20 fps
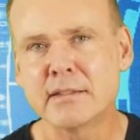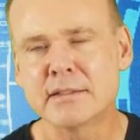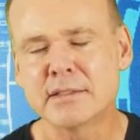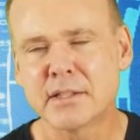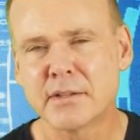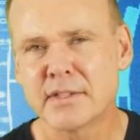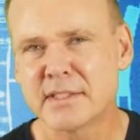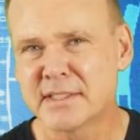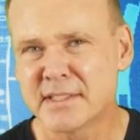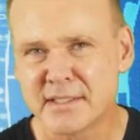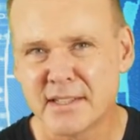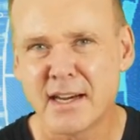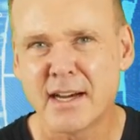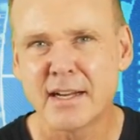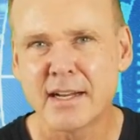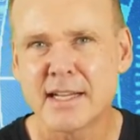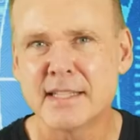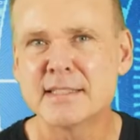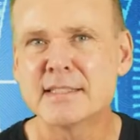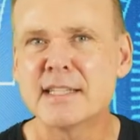So this is
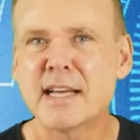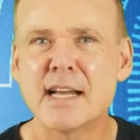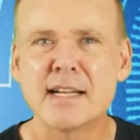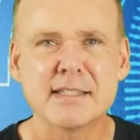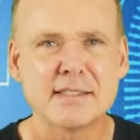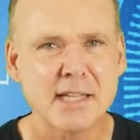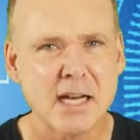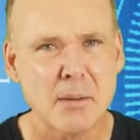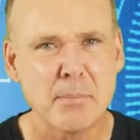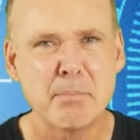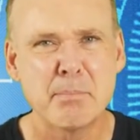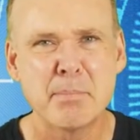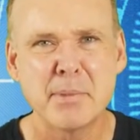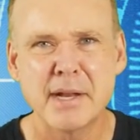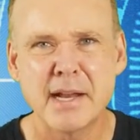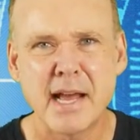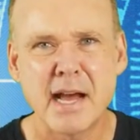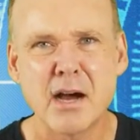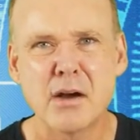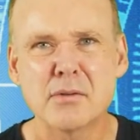not a status up
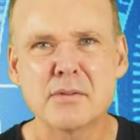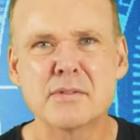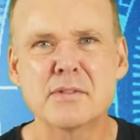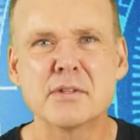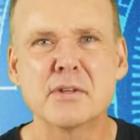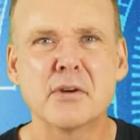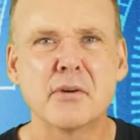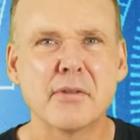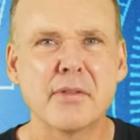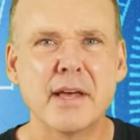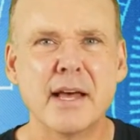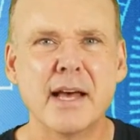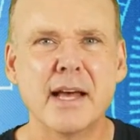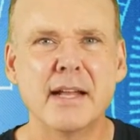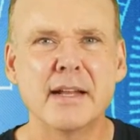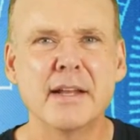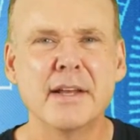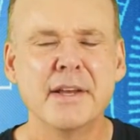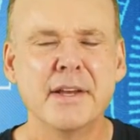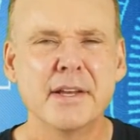and out so
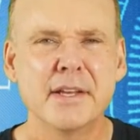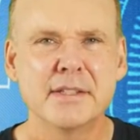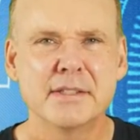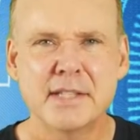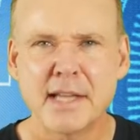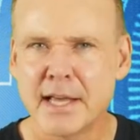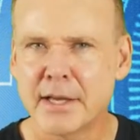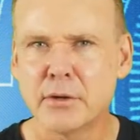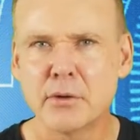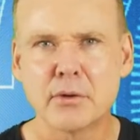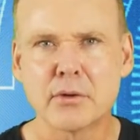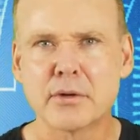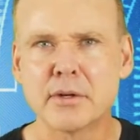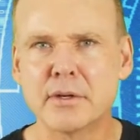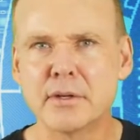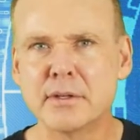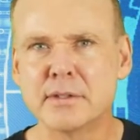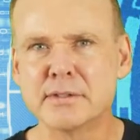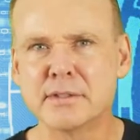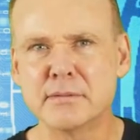that
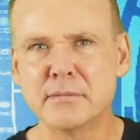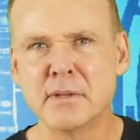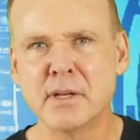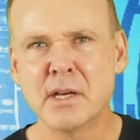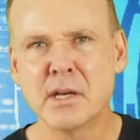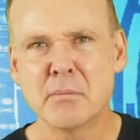stakeholders and